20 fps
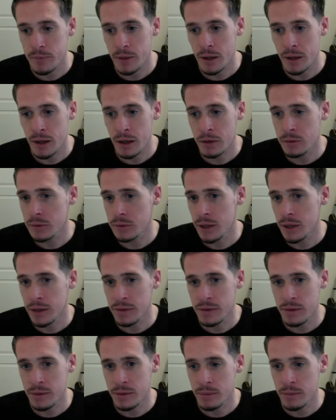I don't
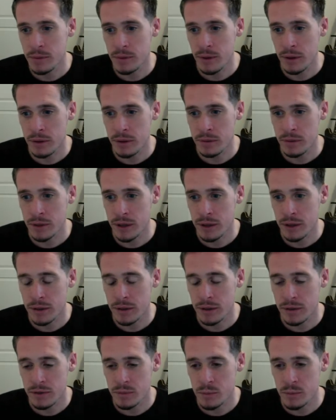get them. I don't get
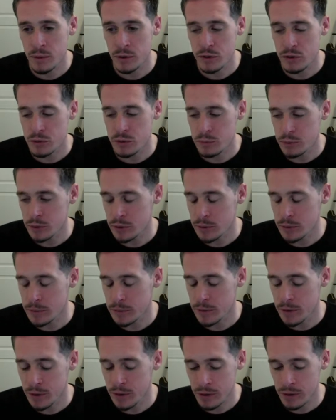it as much, but
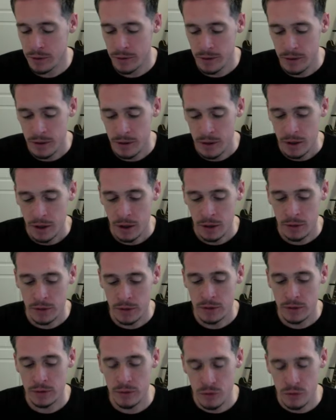yeah, I
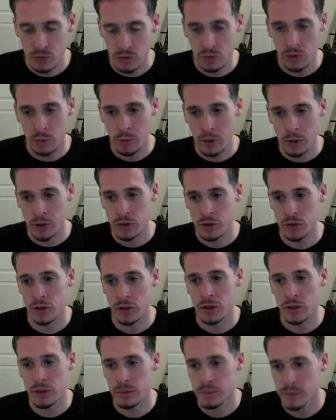like the strawberry
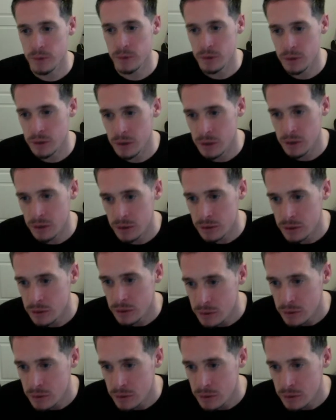jam a lot.